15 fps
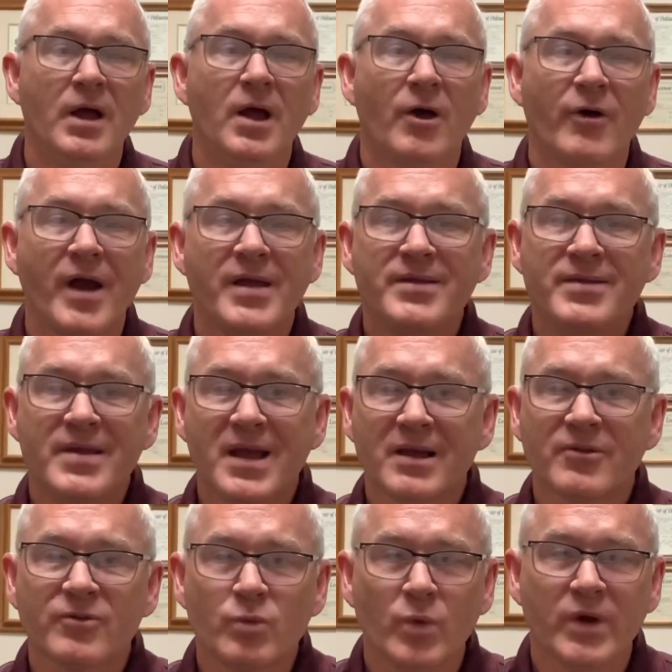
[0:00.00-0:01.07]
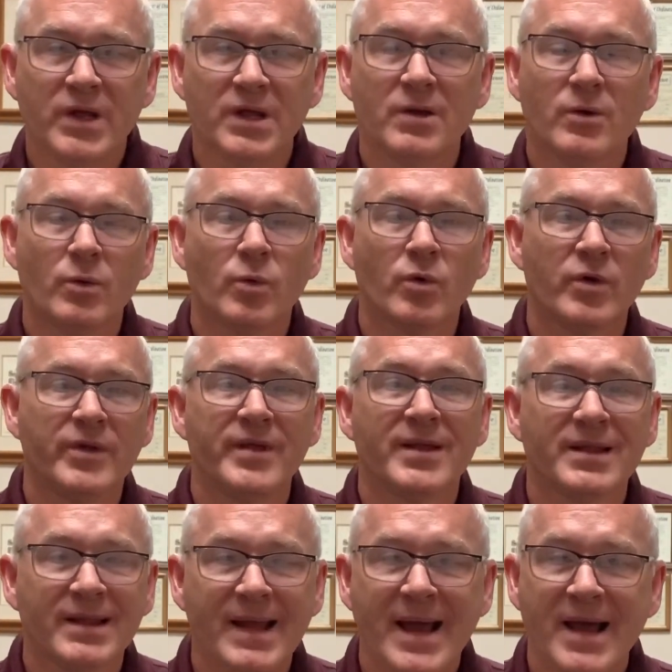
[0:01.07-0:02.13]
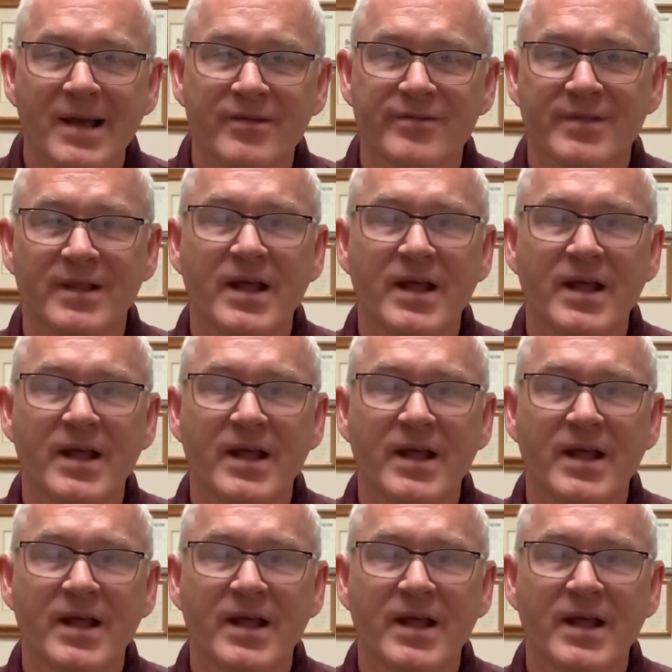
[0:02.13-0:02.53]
All right, next week, we're in the last